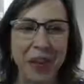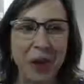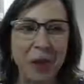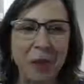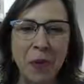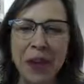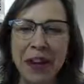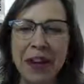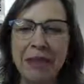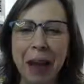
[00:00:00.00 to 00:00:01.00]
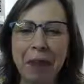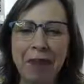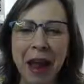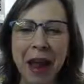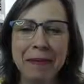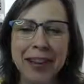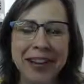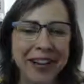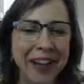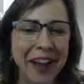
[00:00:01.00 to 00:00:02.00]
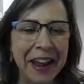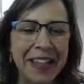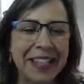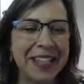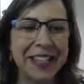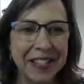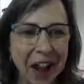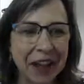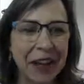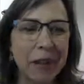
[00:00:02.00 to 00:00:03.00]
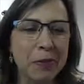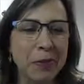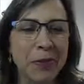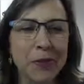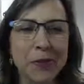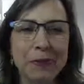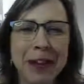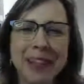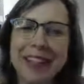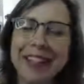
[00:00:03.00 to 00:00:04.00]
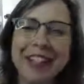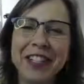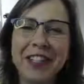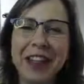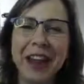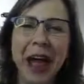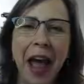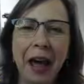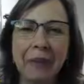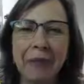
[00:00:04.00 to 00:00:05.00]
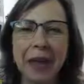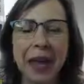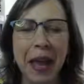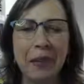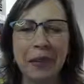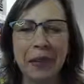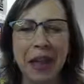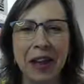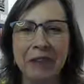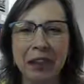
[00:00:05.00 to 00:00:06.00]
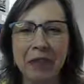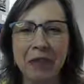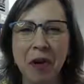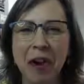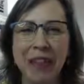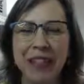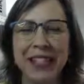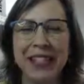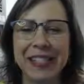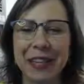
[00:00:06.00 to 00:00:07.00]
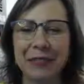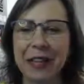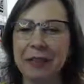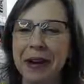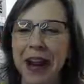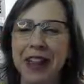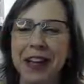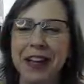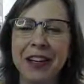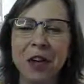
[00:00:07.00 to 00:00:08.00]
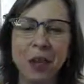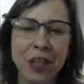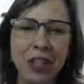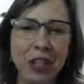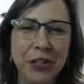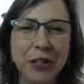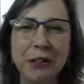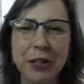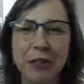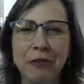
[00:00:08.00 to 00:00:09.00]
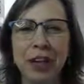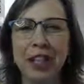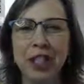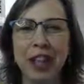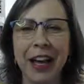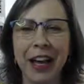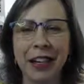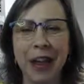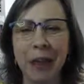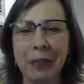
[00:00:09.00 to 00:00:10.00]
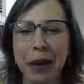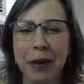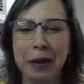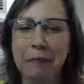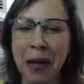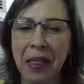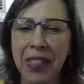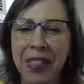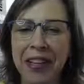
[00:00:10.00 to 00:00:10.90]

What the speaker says: Good morning, Rabbit Rabbit. This is not an April Fool's message. Happy April, everyone. This is Stephanie McCULLOUGH wishing you some good financial luck in the upcoming month.